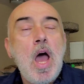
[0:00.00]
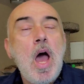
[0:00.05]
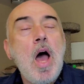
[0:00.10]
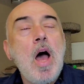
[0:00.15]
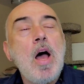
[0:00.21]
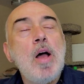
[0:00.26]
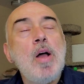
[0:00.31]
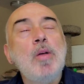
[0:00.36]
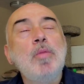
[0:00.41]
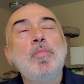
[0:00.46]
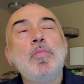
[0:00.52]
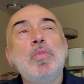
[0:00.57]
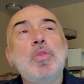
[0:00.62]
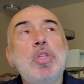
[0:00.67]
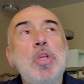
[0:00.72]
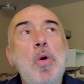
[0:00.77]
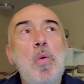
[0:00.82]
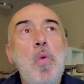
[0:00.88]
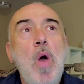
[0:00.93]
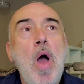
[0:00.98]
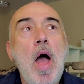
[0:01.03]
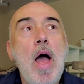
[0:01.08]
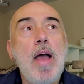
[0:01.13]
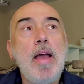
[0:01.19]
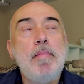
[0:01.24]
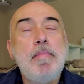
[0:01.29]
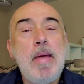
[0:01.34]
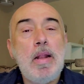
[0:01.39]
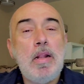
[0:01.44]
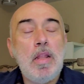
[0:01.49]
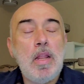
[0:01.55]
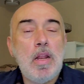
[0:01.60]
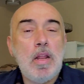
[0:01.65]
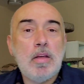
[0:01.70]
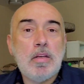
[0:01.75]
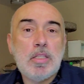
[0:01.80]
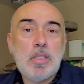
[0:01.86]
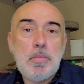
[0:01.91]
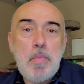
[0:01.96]
So I made a
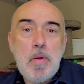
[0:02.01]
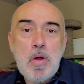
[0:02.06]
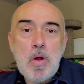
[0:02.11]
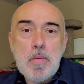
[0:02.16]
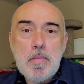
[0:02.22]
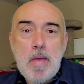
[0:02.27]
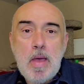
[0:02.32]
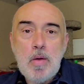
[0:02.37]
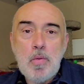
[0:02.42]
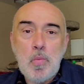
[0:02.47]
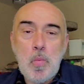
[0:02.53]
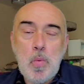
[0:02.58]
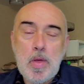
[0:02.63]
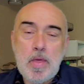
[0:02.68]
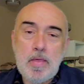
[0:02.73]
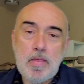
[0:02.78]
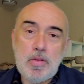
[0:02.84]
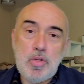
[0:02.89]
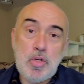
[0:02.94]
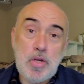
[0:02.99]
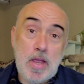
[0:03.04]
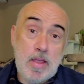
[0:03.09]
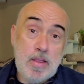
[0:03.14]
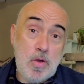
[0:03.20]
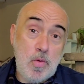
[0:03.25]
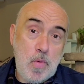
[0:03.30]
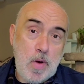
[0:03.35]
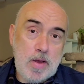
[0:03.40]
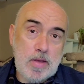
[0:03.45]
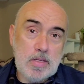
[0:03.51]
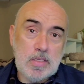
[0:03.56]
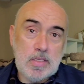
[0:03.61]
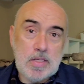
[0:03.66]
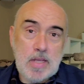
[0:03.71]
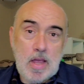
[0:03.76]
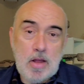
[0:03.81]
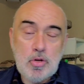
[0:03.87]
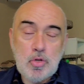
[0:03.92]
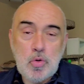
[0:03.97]
little experiment with January's
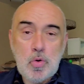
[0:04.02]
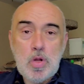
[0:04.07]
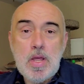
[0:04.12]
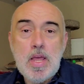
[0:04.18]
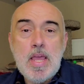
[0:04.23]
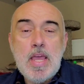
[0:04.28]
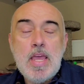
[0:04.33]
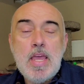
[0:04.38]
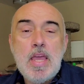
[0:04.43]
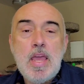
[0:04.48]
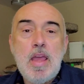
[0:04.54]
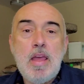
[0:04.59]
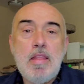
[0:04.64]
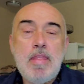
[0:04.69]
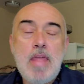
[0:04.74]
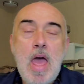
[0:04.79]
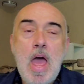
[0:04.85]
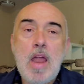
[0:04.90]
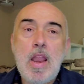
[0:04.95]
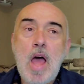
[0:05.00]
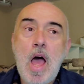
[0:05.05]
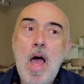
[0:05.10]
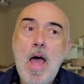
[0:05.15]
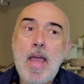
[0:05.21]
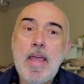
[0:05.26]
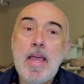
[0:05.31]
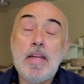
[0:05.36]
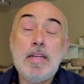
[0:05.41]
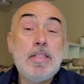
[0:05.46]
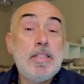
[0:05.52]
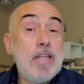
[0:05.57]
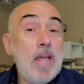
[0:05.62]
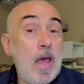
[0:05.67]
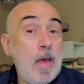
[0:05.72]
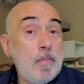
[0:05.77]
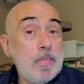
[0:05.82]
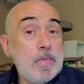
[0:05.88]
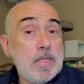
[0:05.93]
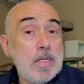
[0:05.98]
schedule in that I
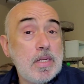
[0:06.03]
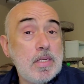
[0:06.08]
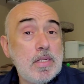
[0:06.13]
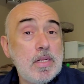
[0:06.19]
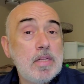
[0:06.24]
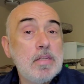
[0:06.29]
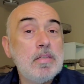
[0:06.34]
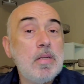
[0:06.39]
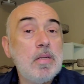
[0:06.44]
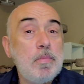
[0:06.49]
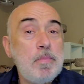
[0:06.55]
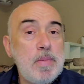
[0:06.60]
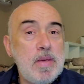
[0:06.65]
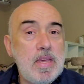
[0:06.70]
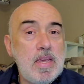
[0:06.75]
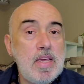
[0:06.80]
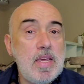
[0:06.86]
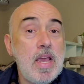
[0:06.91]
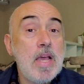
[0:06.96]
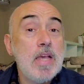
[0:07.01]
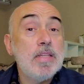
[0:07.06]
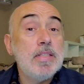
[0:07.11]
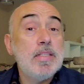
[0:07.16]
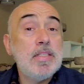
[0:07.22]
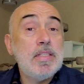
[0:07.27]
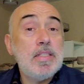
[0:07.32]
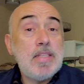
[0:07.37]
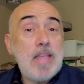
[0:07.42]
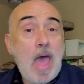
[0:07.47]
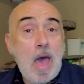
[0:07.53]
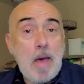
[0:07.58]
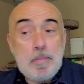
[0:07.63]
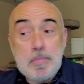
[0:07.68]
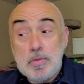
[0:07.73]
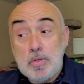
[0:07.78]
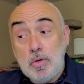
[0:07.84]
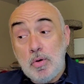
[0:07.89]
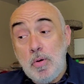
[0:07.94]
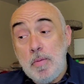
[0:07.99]
attempted to be
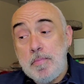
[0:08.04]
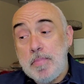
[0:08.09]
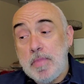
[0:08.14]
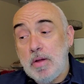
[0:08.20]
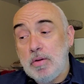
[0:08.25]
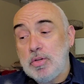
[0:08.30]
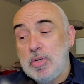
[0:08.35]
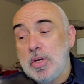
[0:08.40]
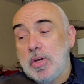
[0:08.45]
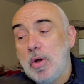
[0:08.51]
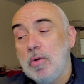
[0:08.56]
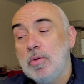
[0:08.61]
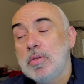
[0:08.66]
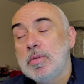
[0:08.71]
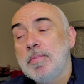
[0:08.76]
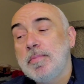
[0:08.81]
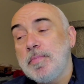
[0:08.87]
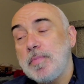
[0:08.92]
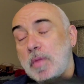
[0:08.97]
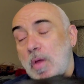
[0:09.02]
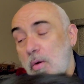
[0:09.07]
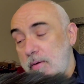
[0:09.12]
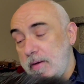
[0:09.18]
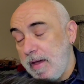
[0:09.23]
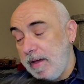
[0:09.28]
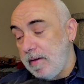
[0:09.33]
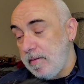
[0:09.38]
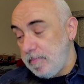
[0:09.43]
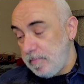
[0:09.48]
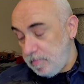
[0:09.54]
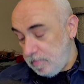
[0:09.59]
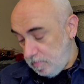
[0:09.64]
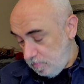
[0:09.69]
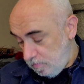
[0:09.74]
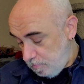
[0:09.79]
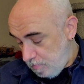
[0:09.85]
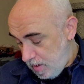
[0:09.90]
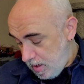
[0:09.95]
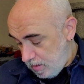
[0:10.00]
sapped. Oh, there she goes. Okay.
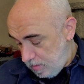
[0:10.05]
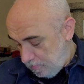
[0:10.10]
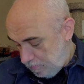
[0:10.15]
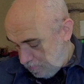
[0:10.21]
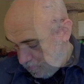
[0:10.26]
Bye.